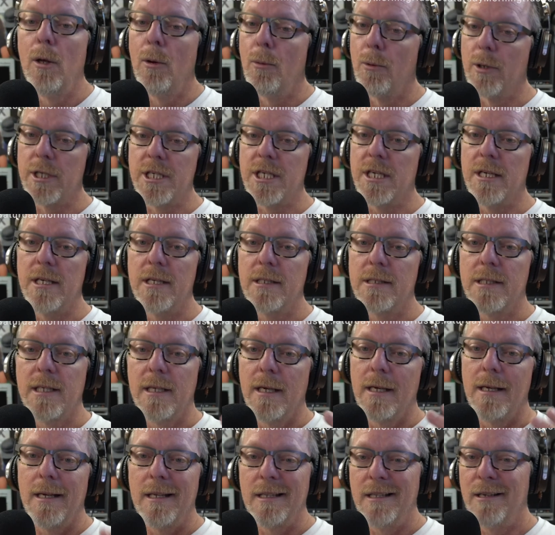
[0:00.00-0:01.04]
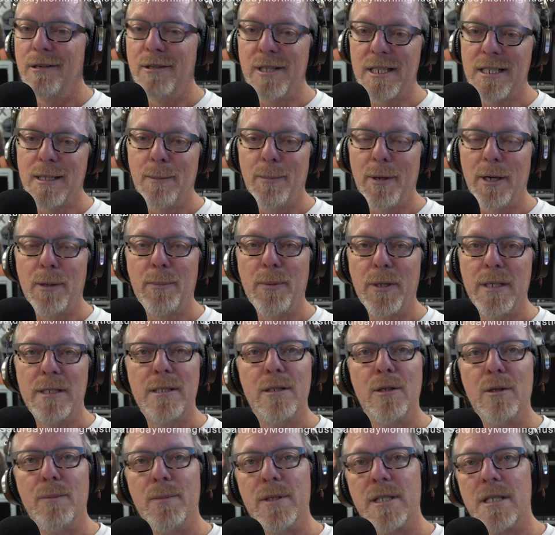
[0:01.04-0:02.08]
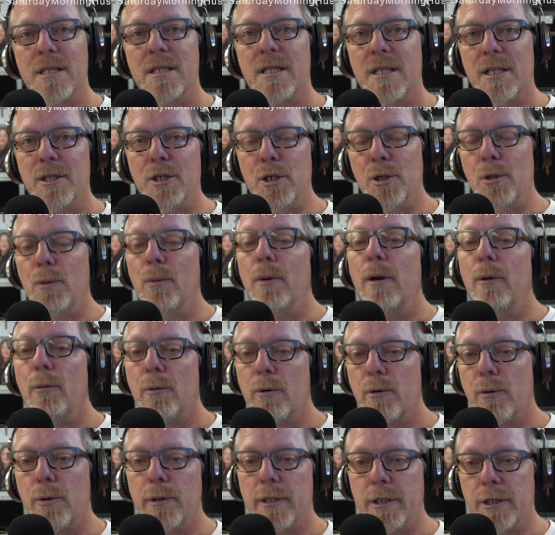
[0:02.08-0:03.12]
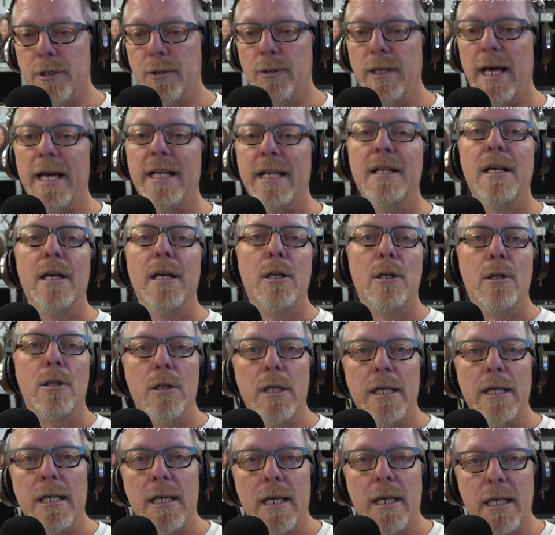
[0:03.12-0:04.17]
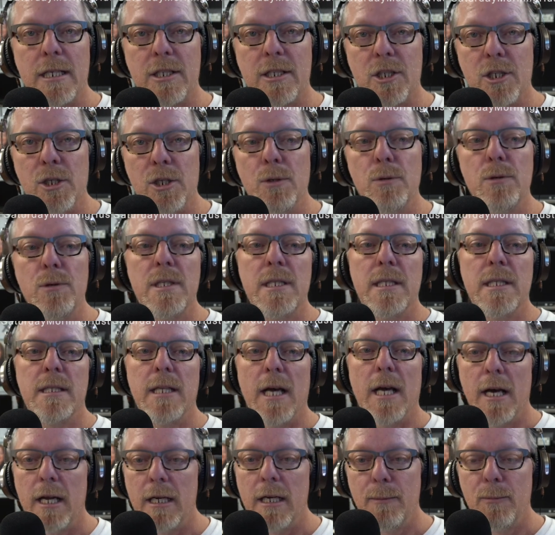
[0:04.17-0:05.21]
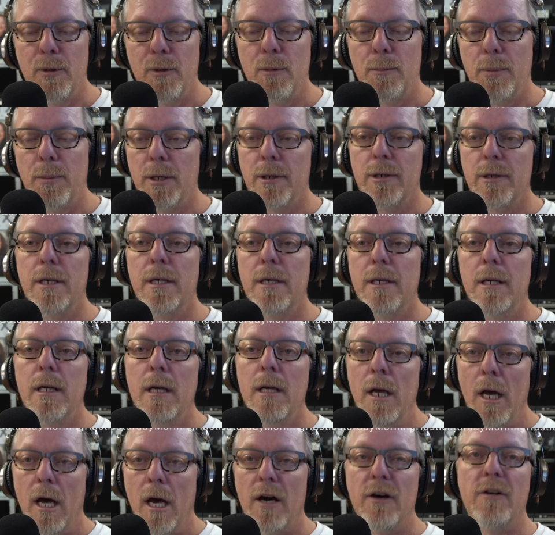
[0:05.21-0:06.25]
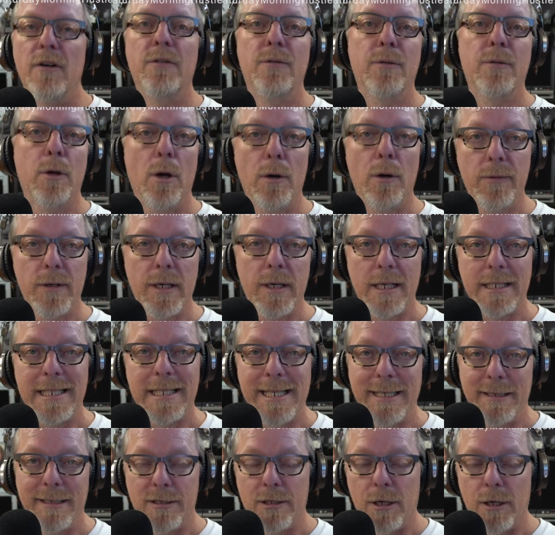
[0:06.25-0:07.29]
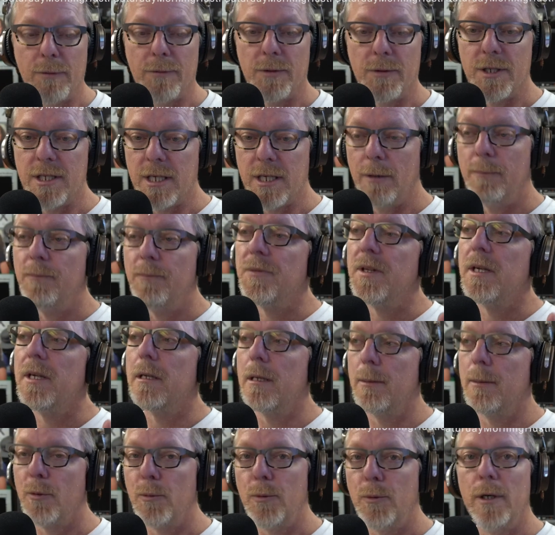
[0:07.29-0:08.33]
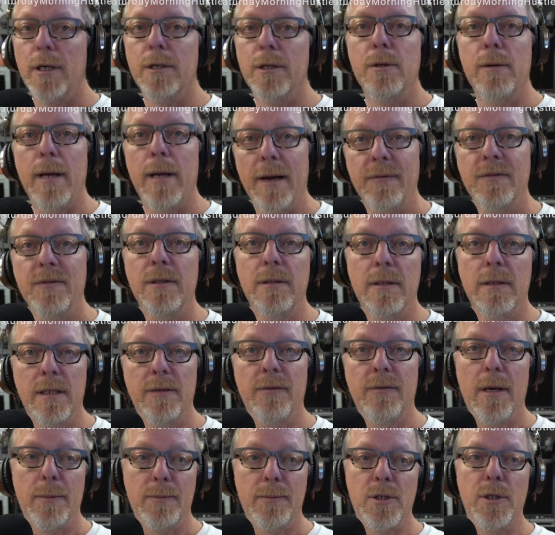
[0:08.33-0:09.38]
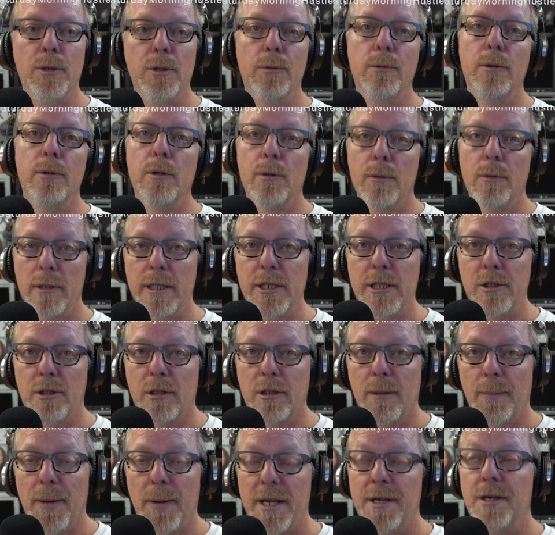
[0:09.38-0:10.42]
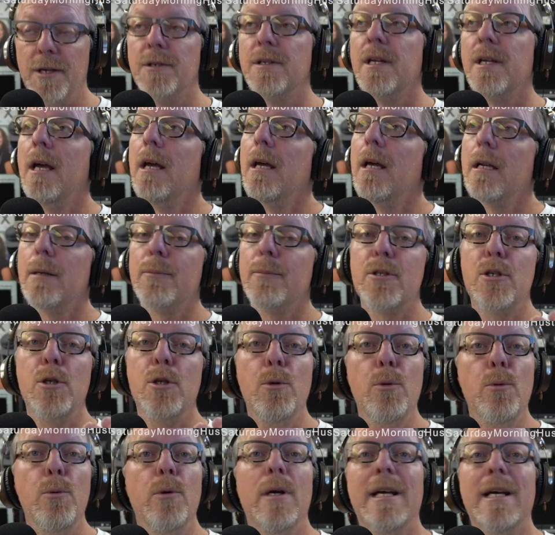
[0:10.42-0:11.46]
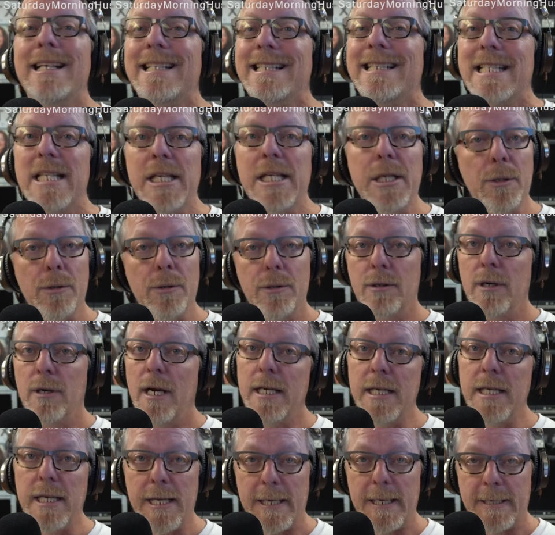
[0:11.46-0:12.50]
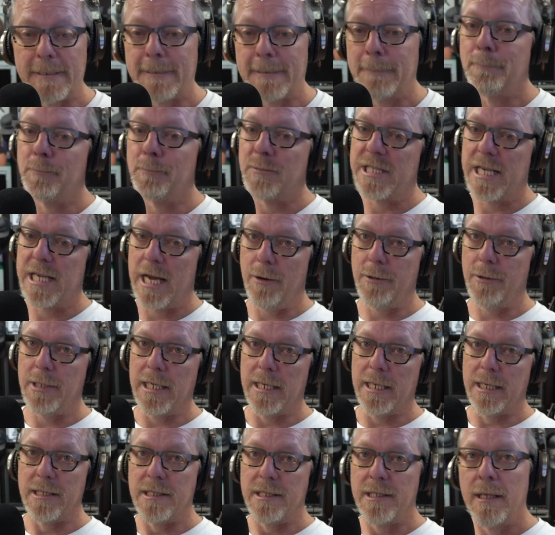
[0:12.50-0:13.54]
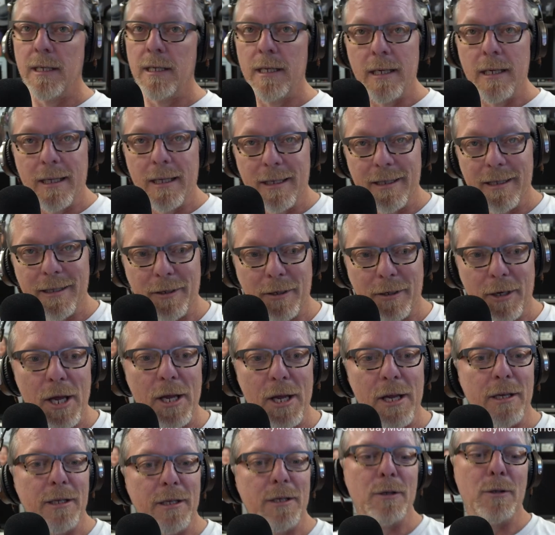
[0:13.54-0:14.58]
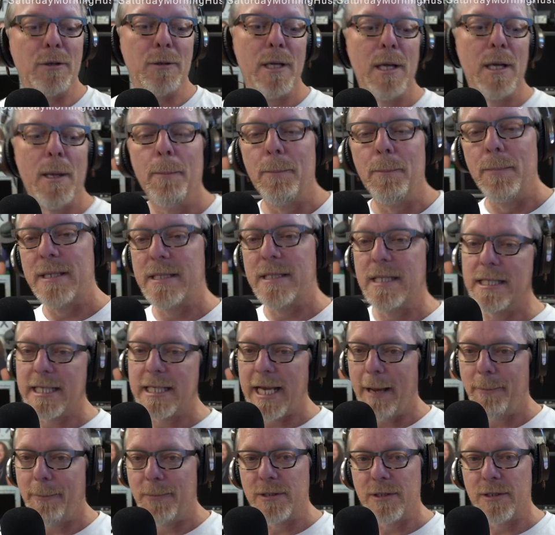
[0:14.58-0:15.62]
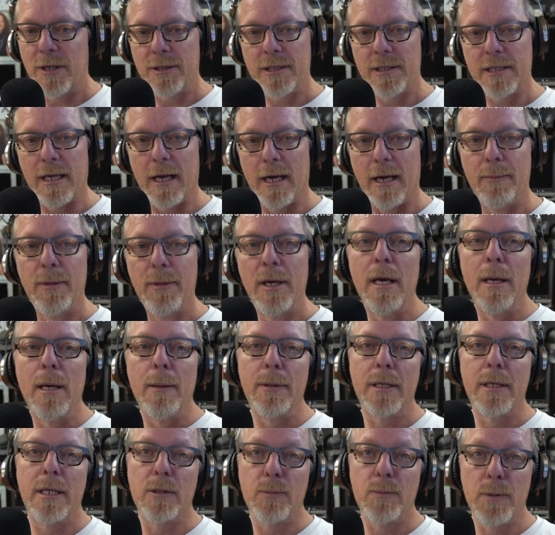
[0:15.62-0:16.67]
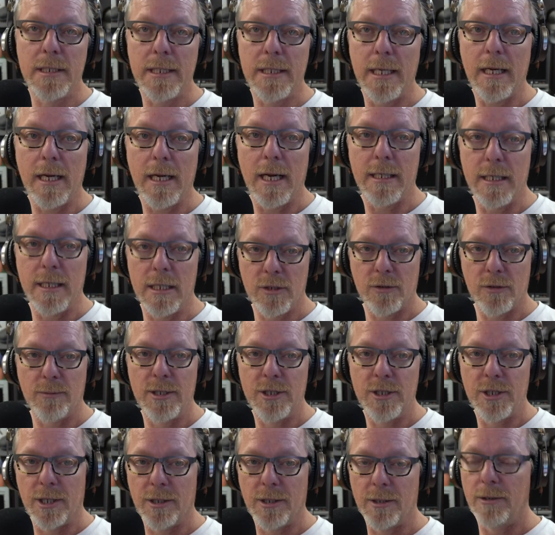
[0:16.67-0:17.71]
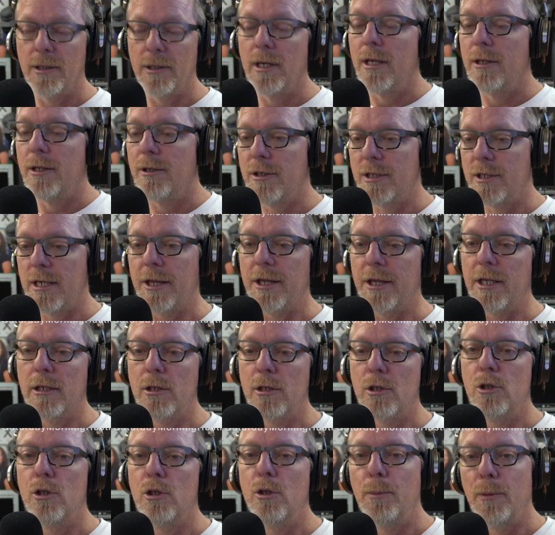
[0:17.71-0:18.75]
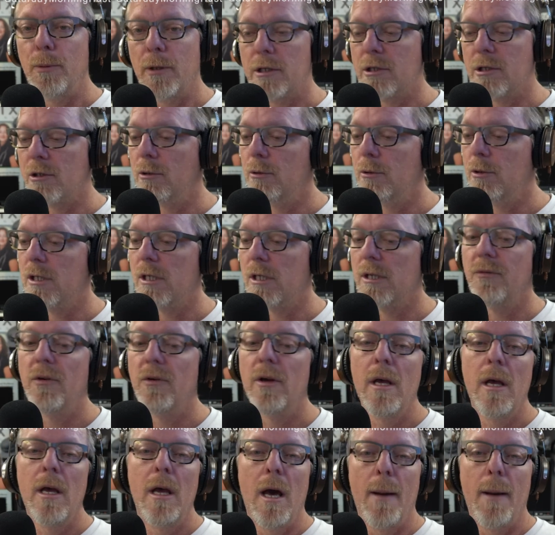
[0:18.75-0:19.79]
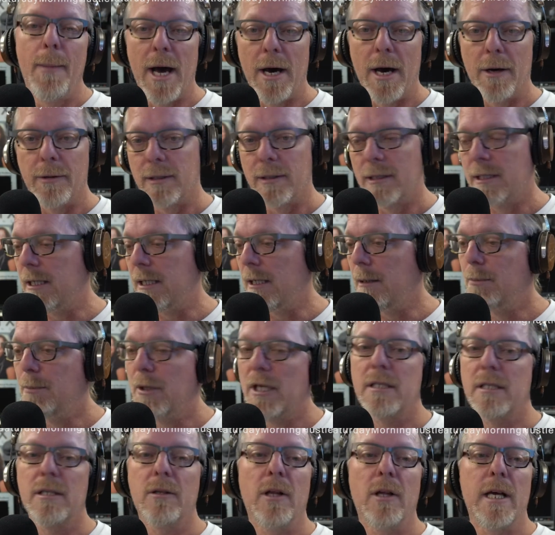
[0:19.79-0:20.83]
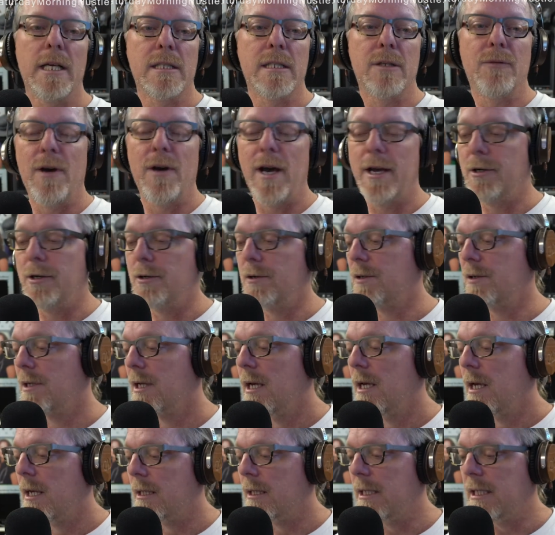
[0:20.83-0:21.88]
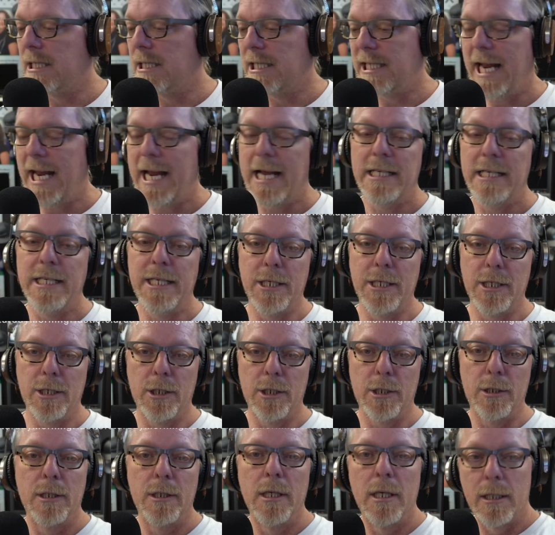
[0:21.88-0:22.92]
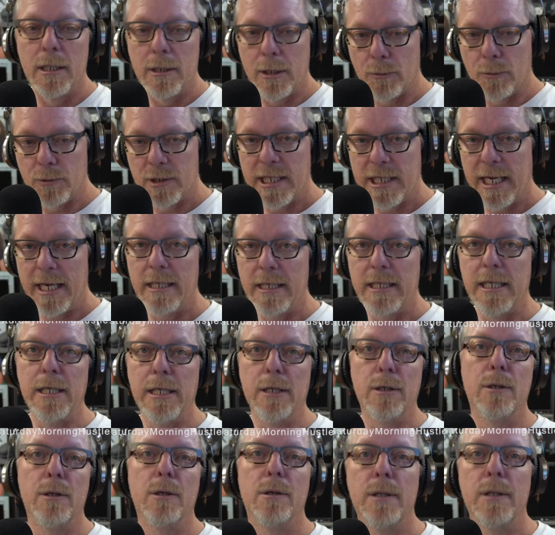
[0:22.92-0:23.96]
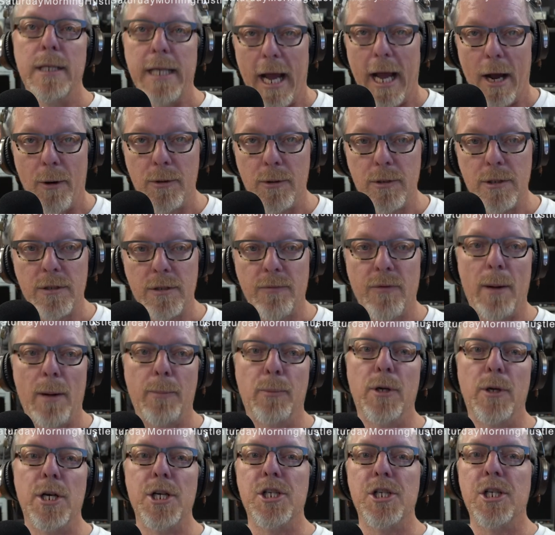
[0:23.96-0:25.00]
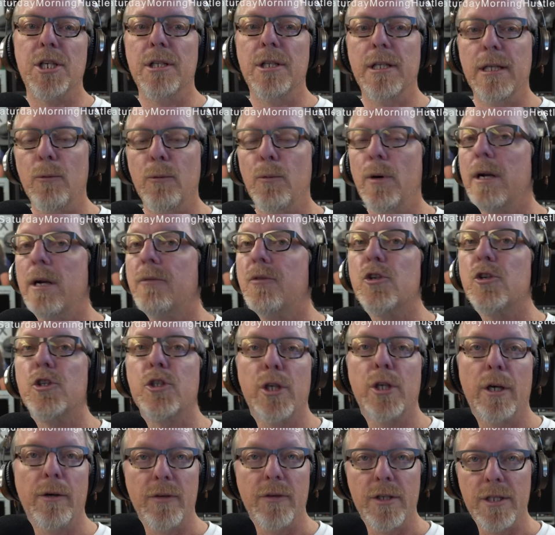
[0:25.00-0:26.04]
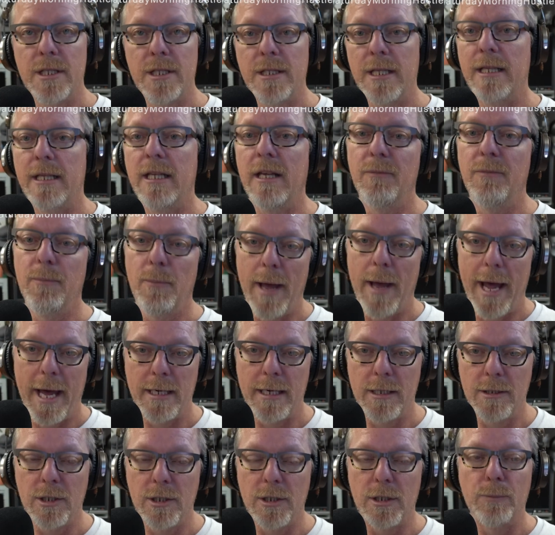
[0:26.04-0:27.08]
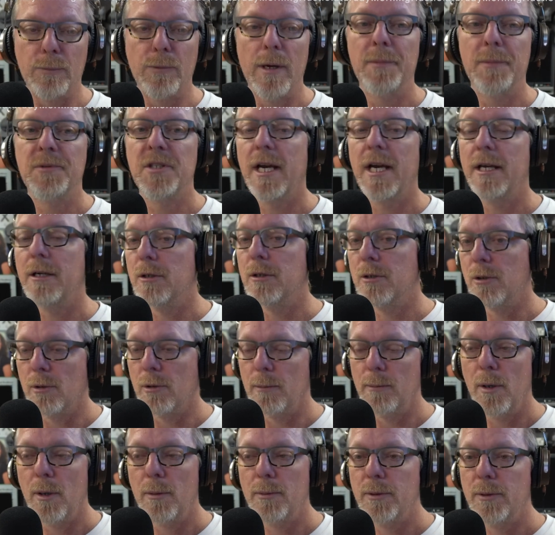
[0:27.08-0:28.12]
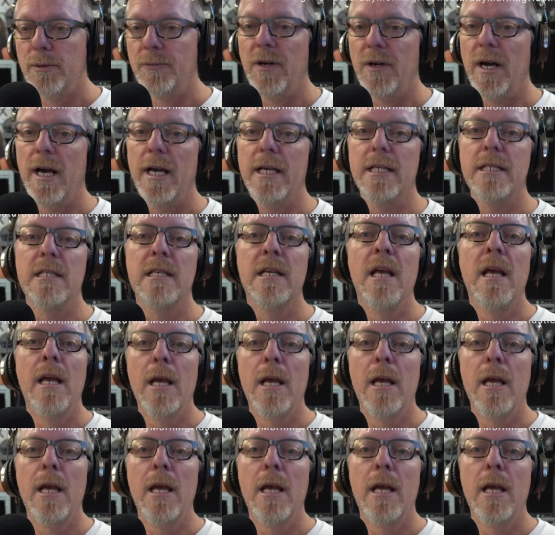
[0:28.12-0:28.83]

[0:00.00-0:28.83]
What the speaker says: which is they're just a better place to do business than you, and we're going to do that. The excuse, the honeymoon period of COVID-19 is over. So number one, you have to live up to at least your competitors. Number two, steal their ideas. It's how it is. The business happens all the time because we take ideas from each other. There's nothing super exclusive about the plexiglass dividers, the stand here, don't stand here, the hours of operation, the whatever service that they've added to their website or to a mobile device